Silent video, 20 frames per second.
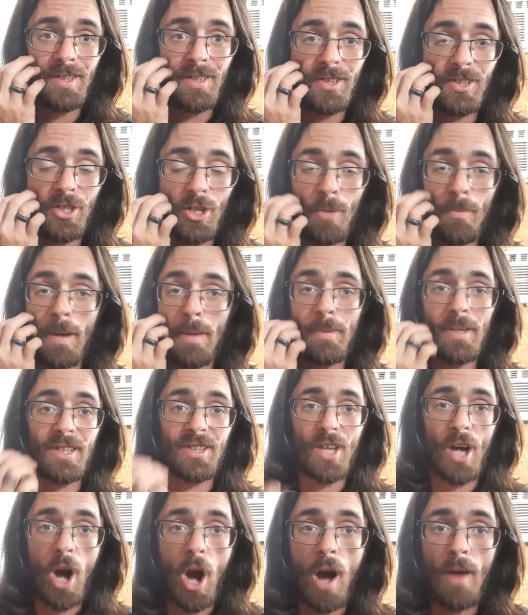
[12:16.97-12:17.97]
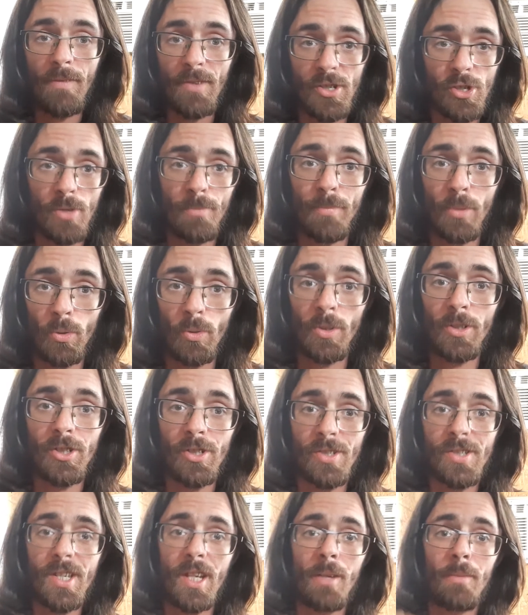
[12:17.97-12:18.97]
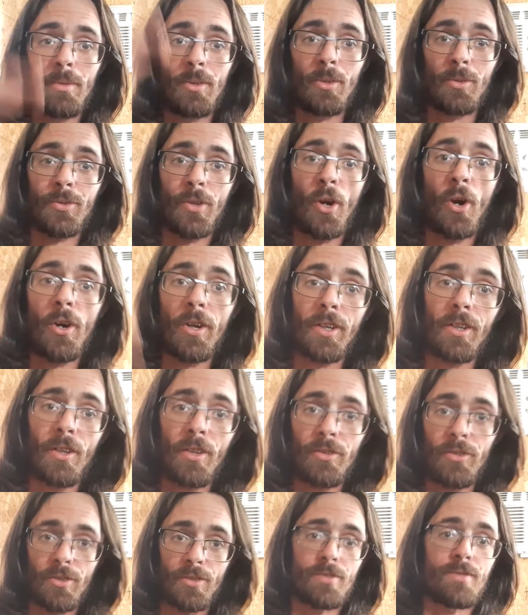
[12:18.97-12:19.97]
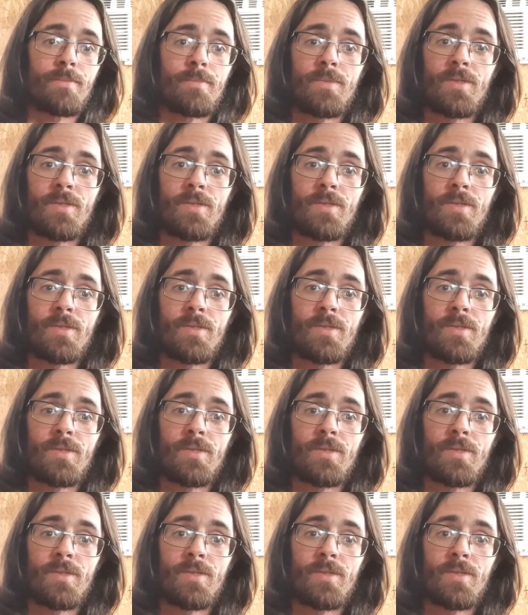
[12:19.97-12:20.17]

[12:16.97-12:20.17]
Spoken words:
You know, maybe at the office you're bored, you set up a little target on your